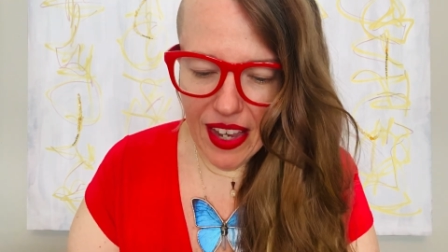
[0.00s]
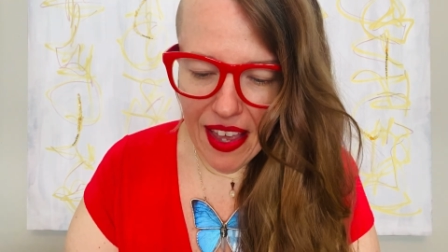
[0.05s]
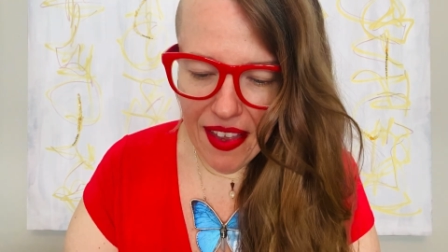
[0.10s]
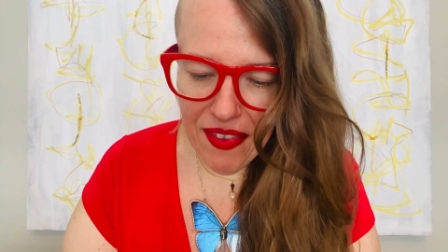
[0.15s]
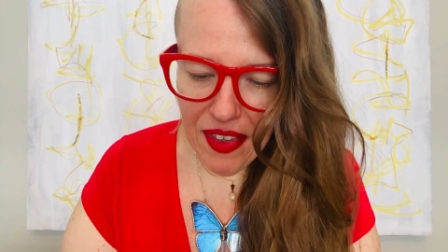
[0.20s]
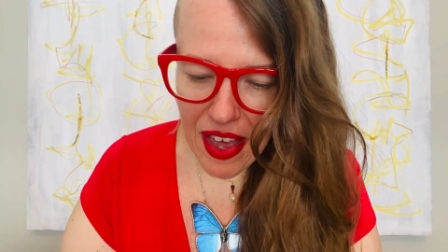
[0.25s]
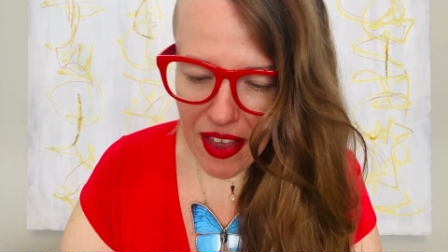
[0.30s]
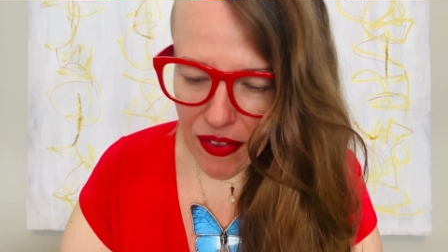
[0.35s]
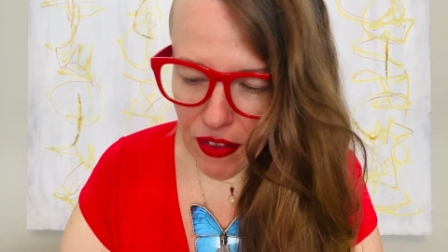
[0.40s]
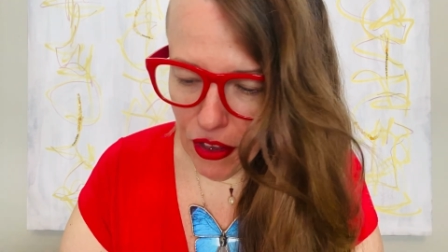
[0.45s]

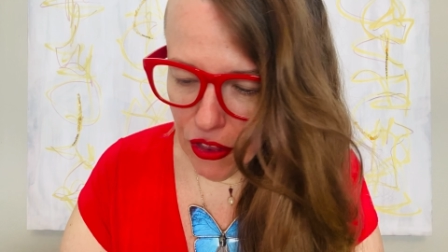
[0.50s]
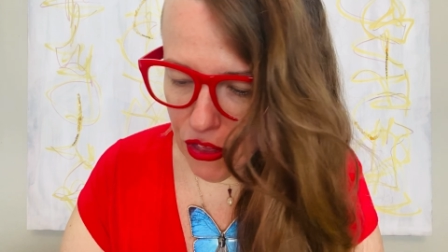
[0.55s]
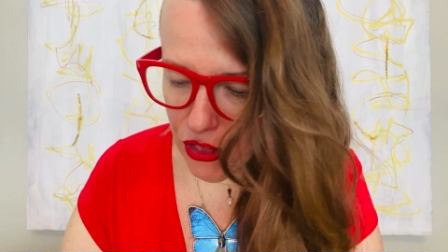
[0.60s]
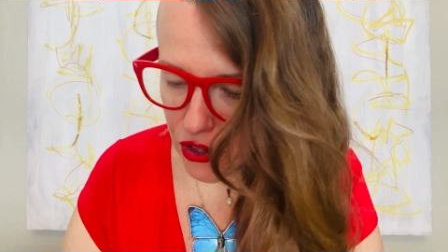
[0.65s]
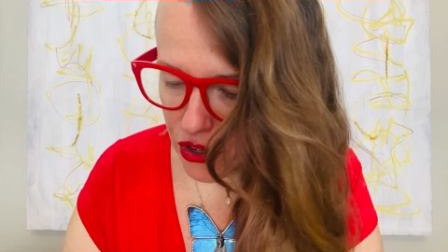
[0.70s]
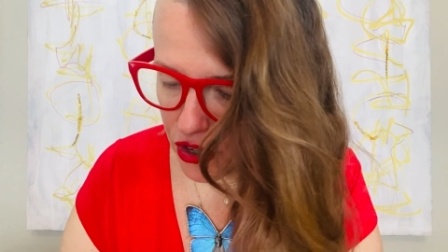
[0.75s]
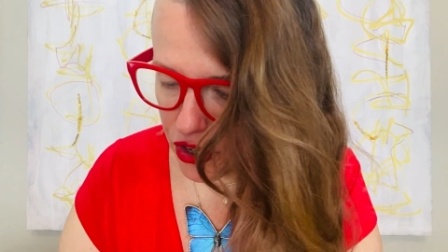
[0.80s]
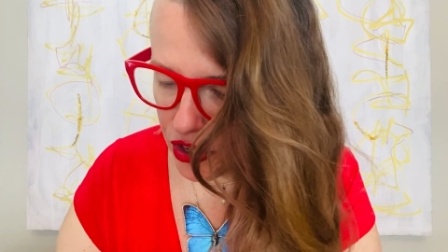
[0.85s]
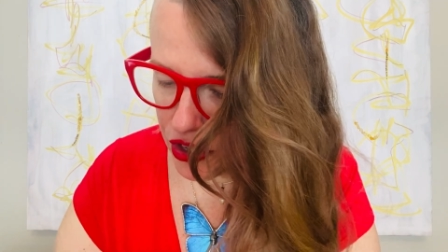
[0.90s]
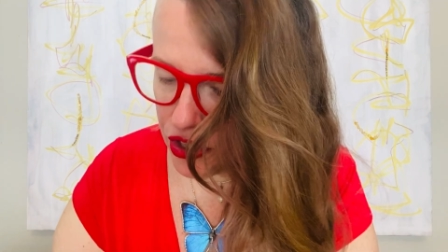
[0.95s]
And then the
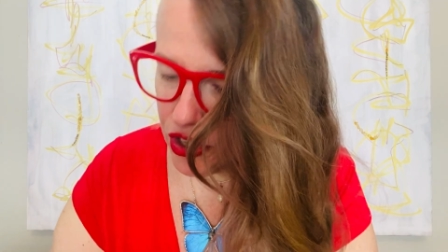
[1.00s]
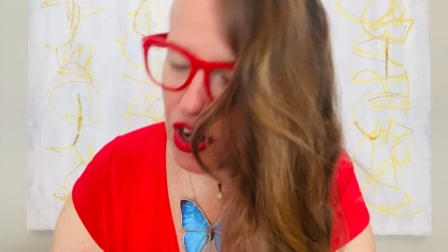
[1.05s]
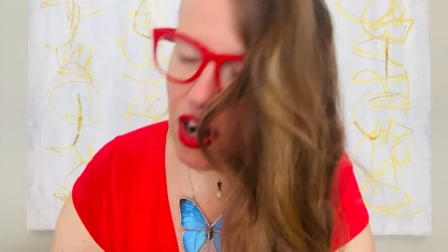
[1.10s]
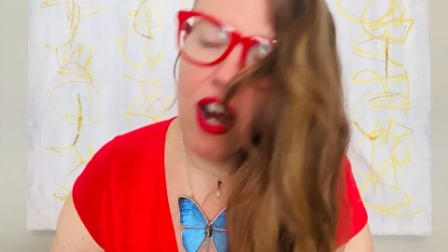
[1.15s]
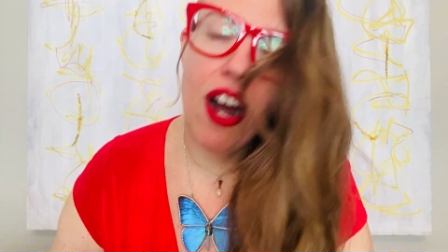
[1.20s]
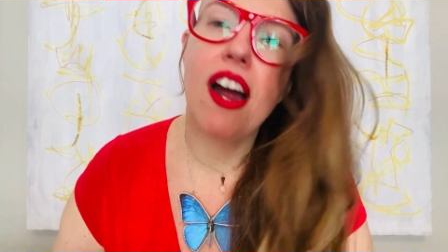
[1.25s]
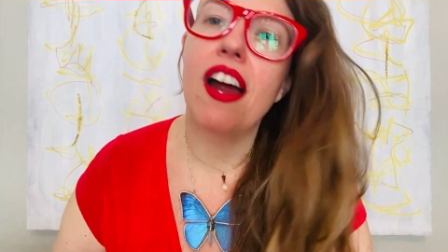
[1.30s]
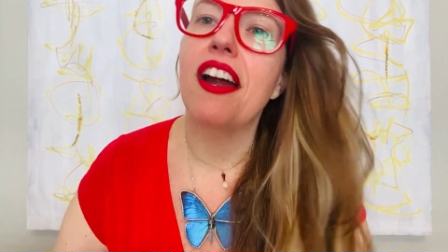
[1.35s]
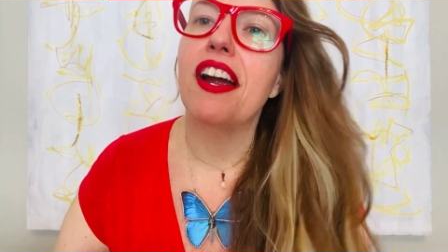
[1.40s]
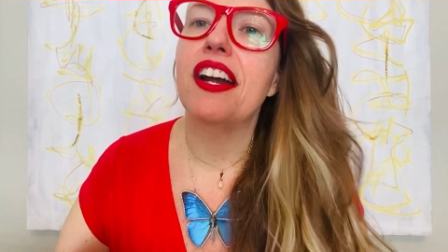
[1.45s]
third
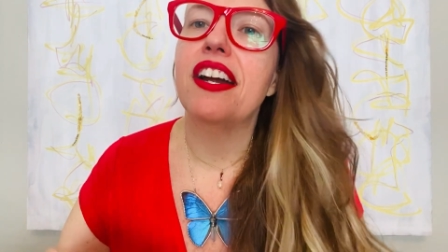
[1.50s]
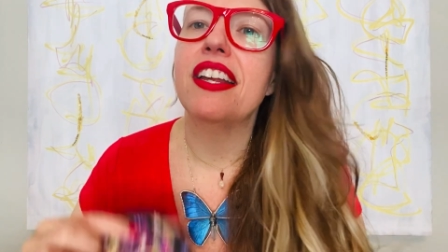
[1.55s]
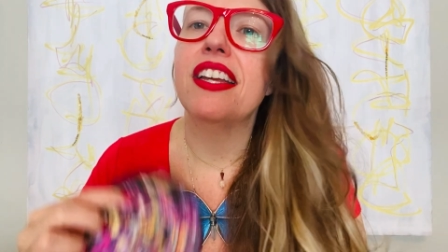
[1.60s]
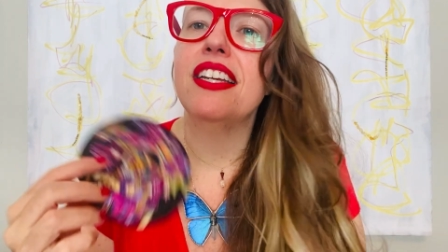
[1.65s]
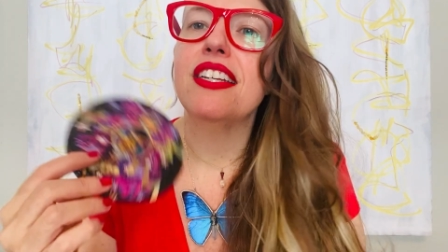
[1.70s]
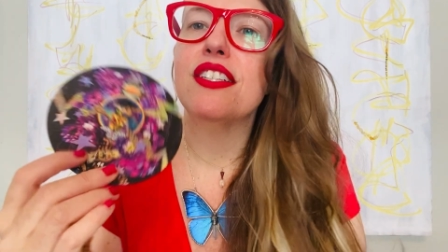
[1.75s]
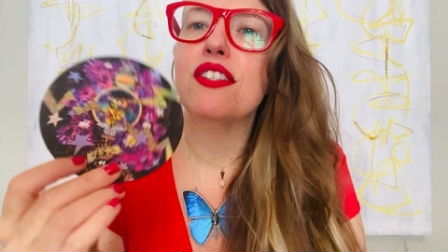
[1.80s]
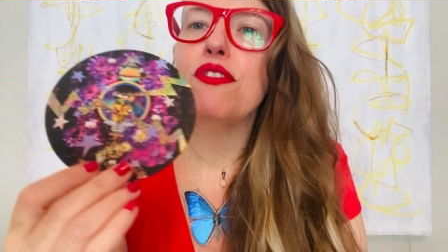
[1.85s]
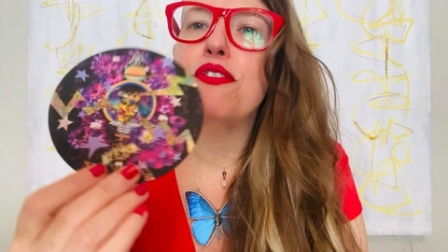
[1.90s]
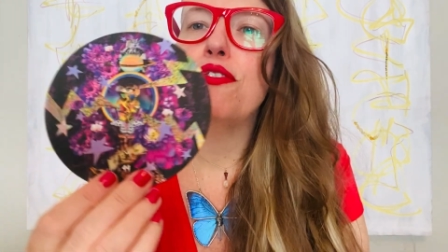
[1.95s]
card
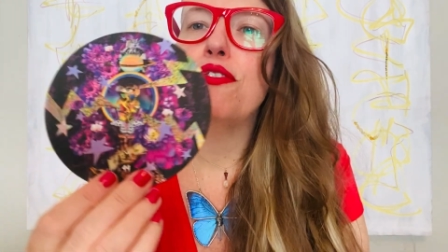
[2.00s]
is